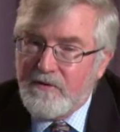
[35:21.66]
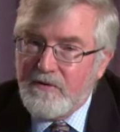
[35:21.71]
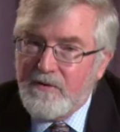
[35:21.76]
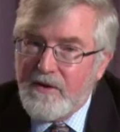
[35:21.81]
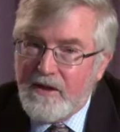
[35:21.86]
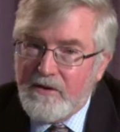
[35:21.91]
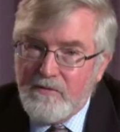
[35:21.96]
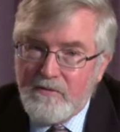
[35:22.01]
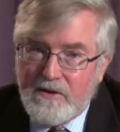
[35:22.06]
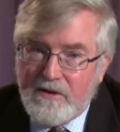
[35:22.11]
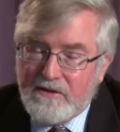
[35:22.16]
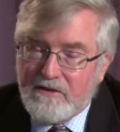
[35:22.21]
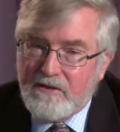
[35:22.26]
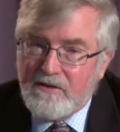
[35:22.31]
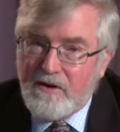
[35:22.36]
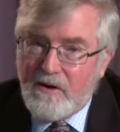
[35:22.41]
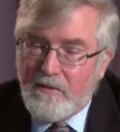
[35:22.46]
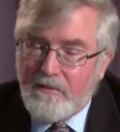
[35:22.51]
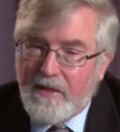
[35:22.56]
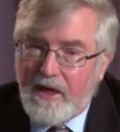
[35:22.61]
You, you need
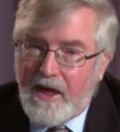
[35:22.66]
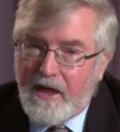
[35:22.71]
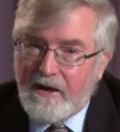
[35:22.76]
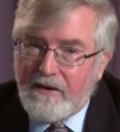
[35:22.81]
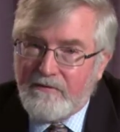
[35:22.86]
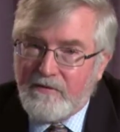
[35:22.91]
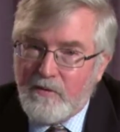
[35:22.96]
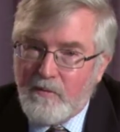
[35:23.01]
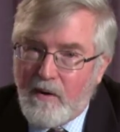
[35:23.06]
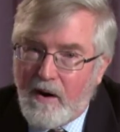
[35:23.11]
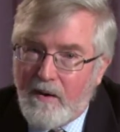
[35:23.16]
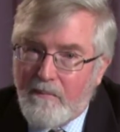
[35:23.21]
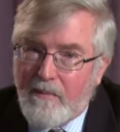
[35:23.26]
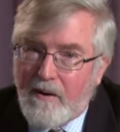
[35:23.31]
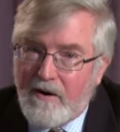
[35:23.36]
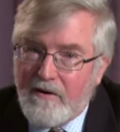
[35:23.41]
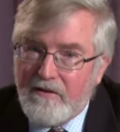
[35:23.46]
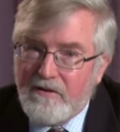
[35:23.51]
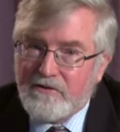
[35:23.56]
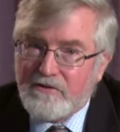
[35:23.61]
to know that. If you are
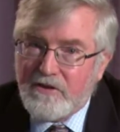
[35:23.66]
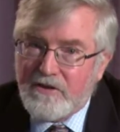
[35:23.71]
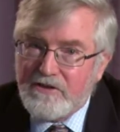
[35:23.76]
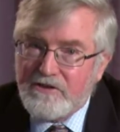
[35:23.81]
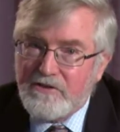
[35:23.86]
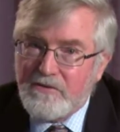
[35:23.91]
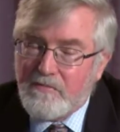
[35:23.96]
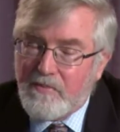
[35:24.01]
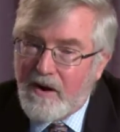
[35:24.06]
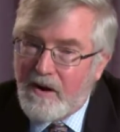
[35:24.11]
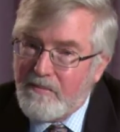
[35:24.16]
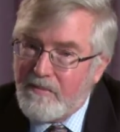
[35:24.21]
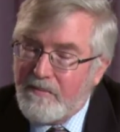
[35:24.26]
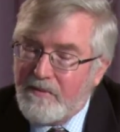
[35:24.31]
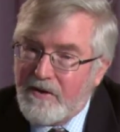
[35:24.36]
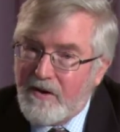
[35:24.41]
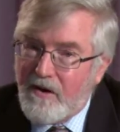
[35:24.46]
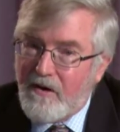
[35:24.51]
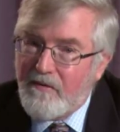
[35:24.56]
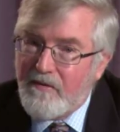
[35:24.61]
part of the church, you
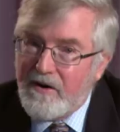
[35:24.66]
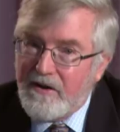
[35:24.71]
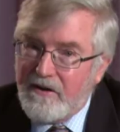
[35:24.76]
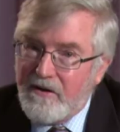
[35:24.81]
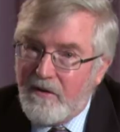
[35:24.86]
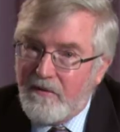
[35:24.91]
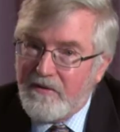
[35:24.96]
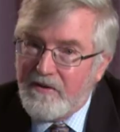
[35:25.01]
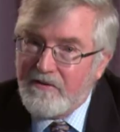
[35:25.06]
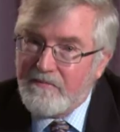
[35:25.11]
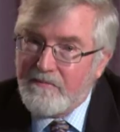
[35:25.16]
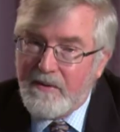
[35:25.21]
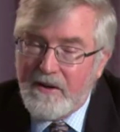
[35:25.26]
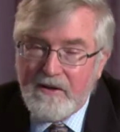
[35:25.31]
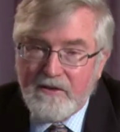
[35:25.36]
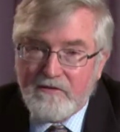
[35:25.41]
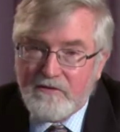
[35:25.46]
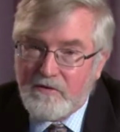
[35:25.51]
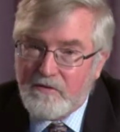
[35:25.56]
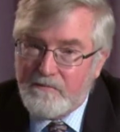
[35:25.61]
probably already know this,
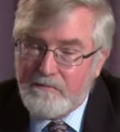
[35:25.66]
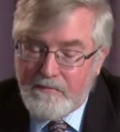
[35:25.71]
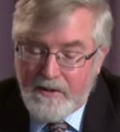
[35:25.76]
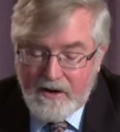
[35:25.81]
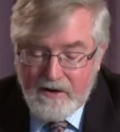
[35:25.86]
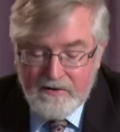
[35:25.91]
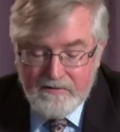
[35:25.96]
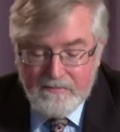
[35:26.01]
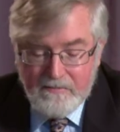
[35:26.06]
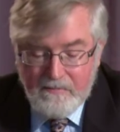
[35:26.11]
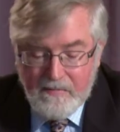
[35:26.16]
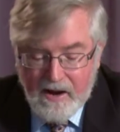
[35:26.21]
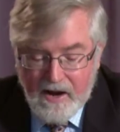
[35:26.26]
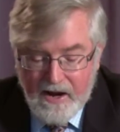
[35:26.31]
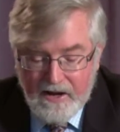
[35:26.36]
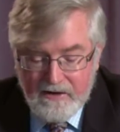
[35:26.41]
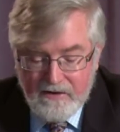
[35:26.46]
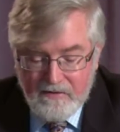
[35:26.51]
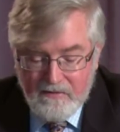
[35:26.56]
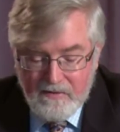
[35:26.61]
but it bears in
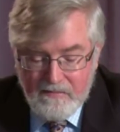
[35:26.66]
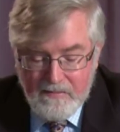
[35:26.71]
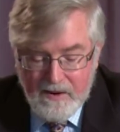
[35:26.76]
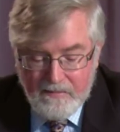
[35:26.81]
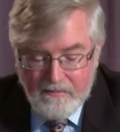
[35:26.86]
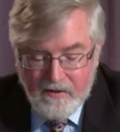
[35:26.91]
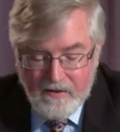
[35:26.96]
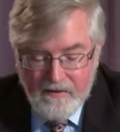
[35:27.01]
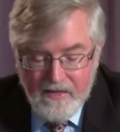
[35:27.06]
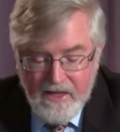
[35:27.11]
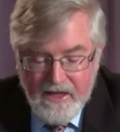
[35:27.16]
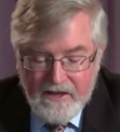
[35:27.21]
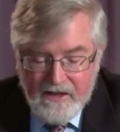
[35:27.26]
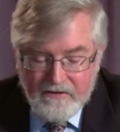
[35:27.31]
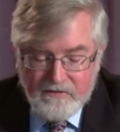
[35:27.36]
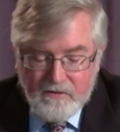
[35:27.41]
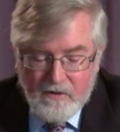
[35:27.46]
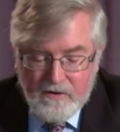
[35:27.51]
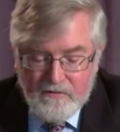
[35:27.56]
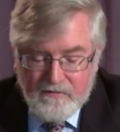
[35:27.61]
mind to remember.
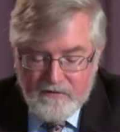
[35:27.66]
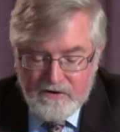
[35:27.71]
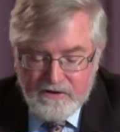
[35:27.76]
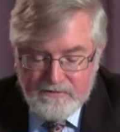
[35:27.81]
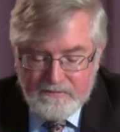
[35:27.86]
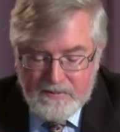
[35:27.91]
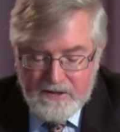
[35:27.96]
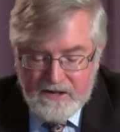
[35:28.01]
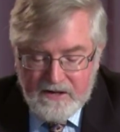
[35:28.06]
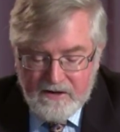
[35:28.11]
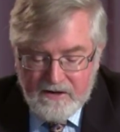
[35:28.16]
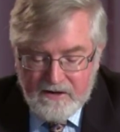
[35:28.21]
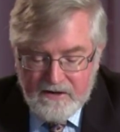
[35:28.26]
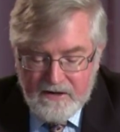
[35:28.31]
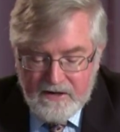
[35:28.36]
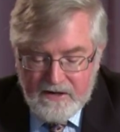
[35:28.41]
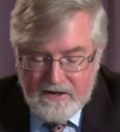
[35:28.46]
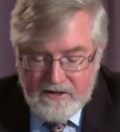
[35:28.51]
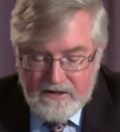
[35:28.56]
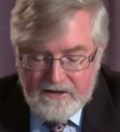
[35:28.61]
Let's go to 1 Peter
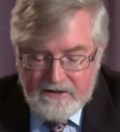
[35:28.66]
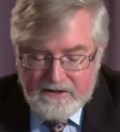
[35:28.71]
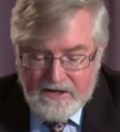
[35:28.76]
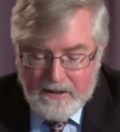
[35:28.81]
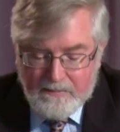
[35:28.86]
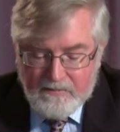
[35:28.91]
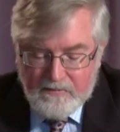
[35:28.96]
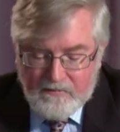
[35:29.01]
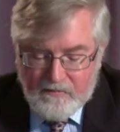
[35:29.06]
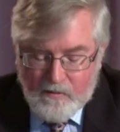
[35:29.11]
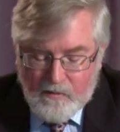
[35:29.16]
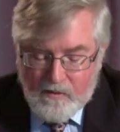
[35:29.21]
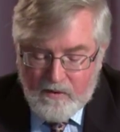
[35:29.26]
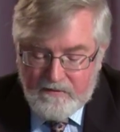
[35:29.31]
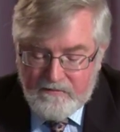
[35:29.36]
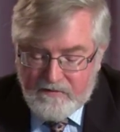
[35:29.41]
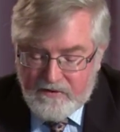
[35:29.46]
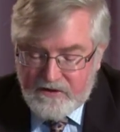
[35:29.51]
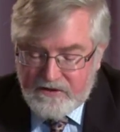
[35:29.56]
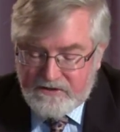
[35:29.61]
chapter
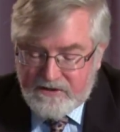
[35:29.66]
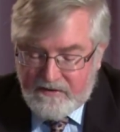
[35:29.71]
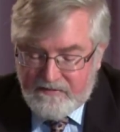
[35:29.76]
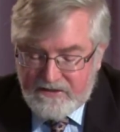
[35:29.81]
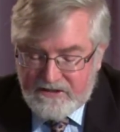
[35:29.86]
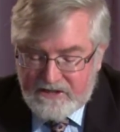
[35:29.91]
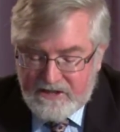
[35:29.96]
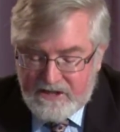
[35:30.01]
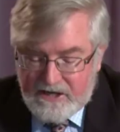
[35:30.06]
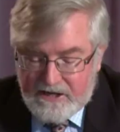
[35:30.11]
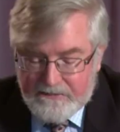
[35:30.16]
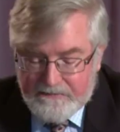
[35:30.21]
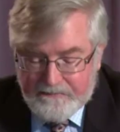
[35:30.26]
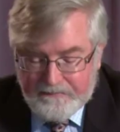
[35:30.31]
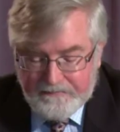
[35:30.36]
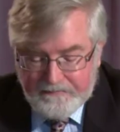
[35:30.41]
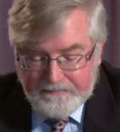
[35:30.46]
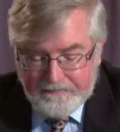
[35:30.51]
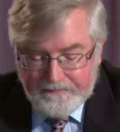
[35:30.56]
4 and verse 17.